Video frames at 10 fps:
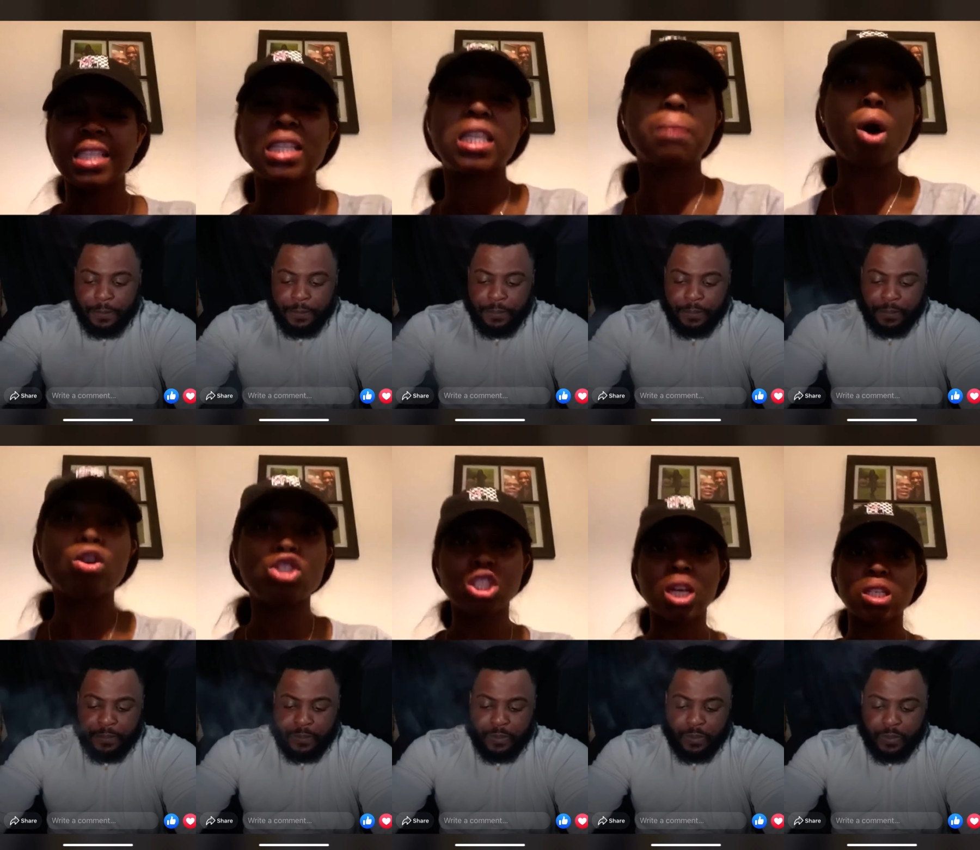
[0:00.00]
Speaker 1: I some
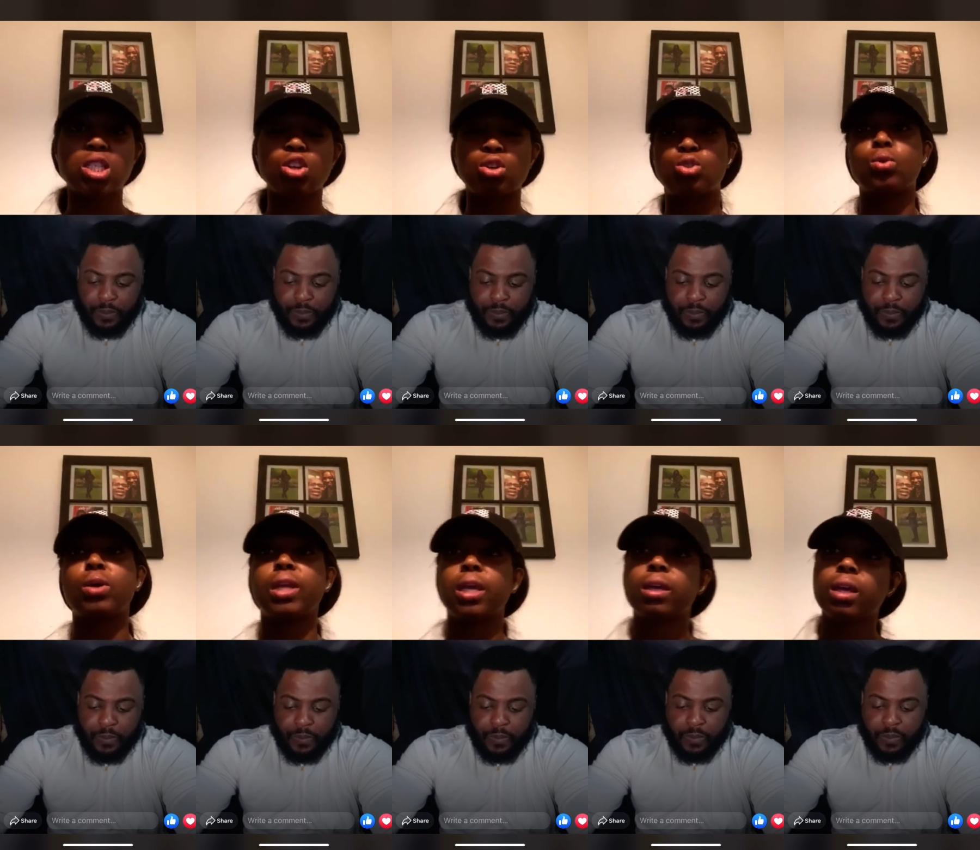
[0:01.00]
cultures are still doing
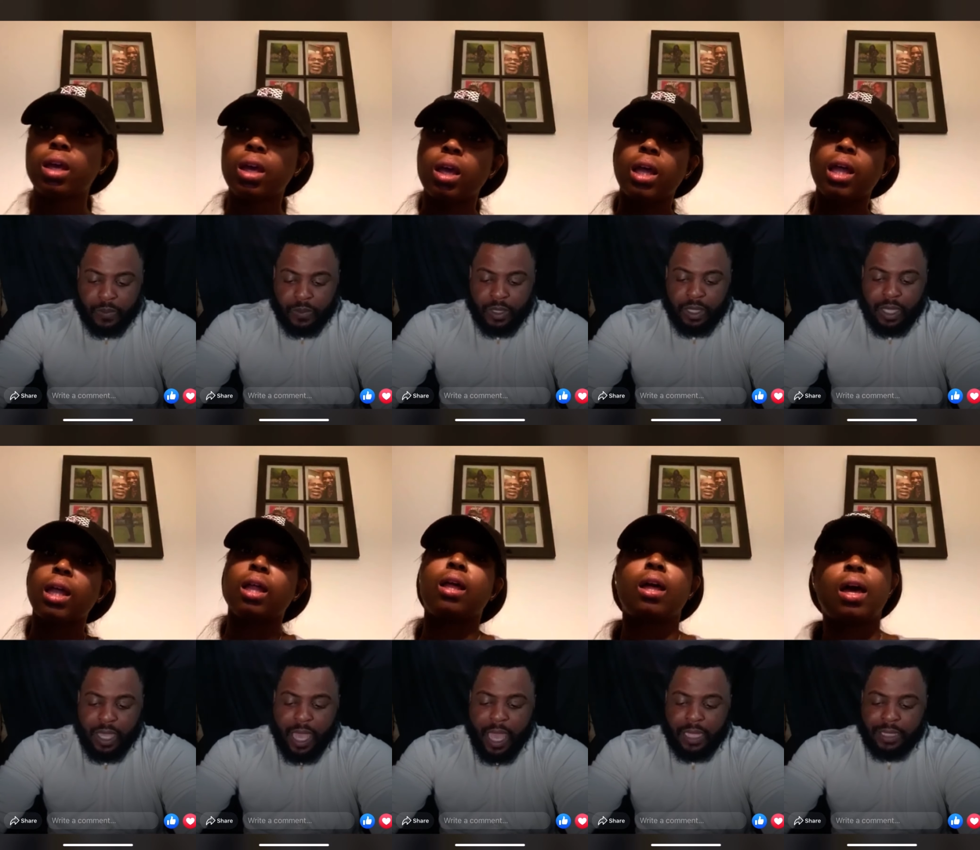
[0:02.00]
it.
Speaker 2: Yeah,
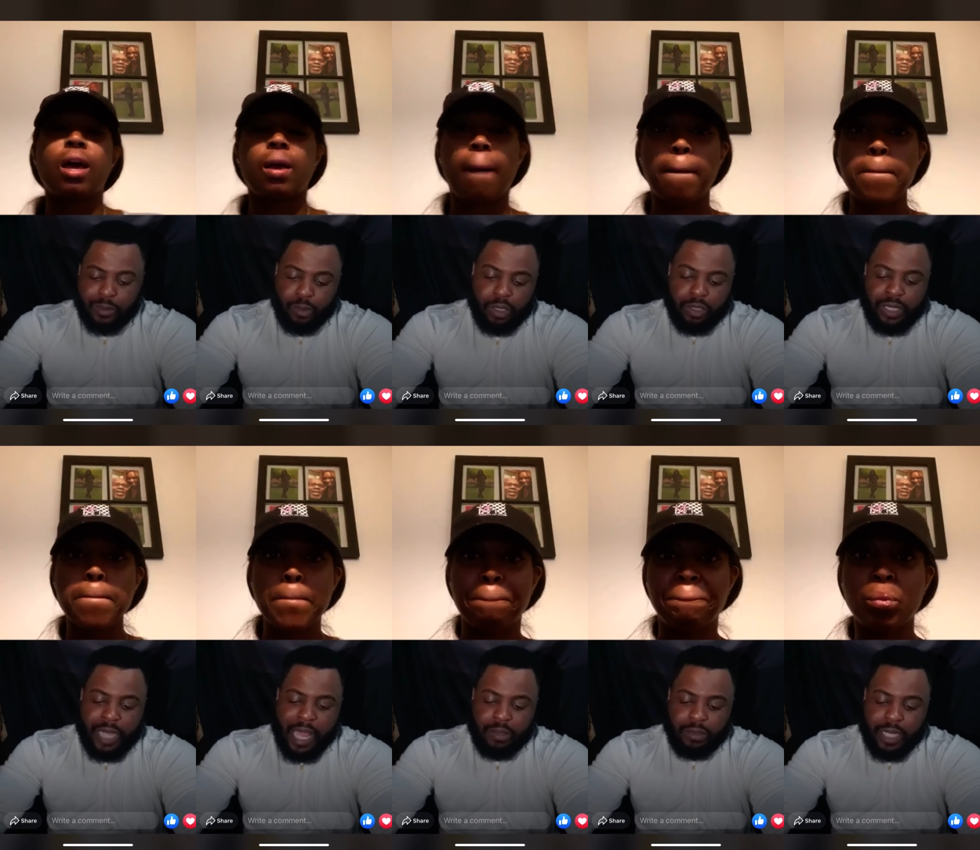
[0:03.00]
uh, well
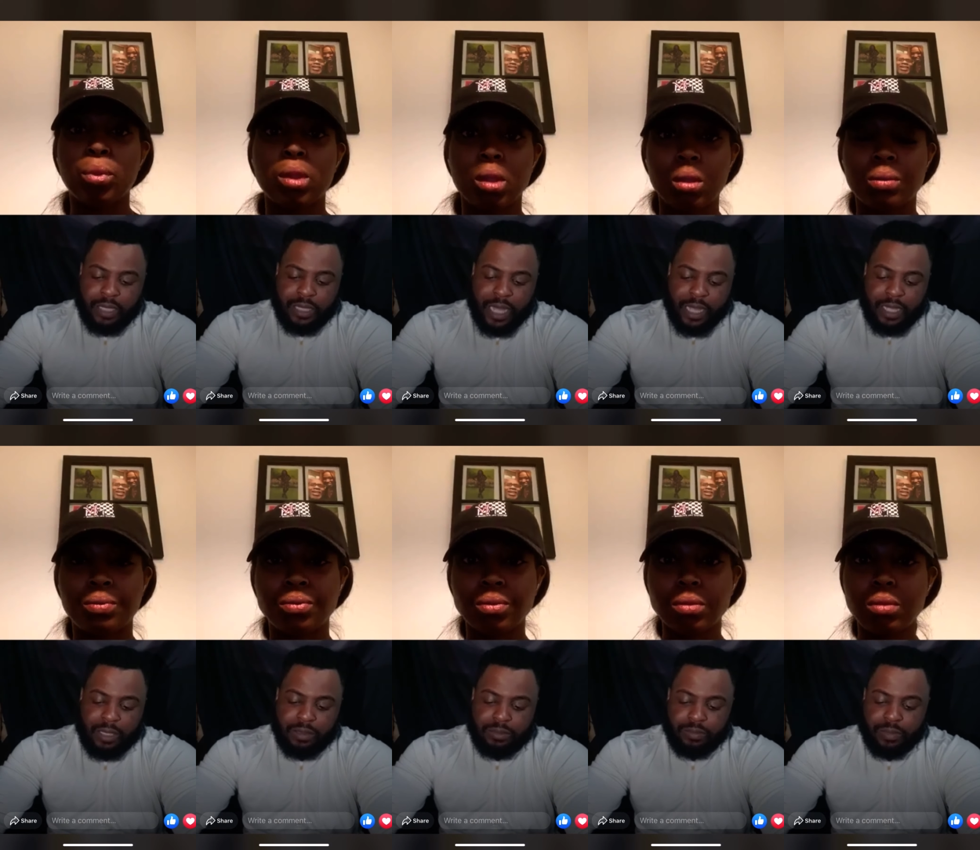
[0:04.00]
now that's like a
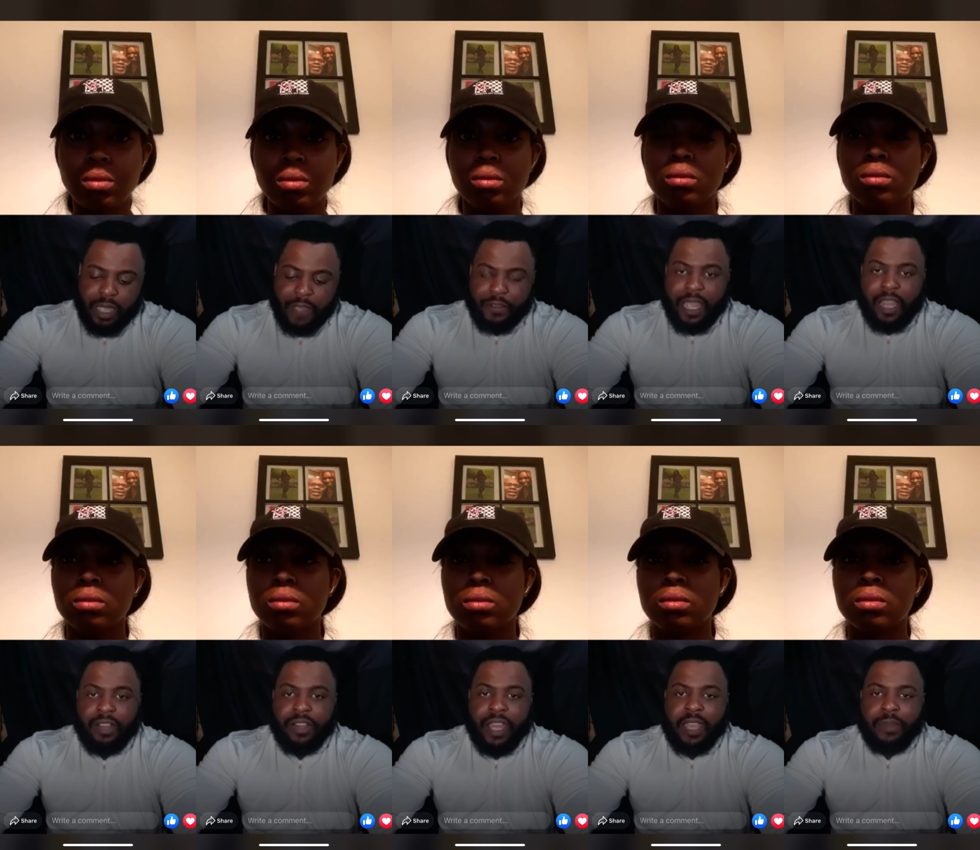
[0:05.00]
uh, I forgot her
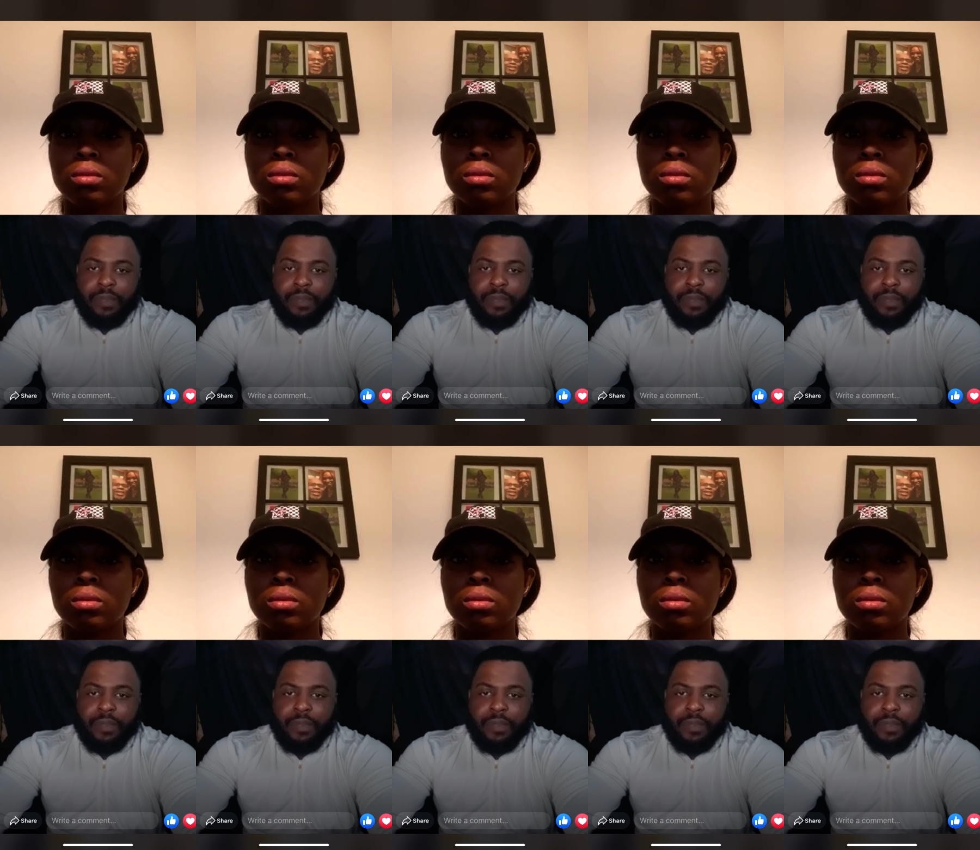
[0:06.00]
name.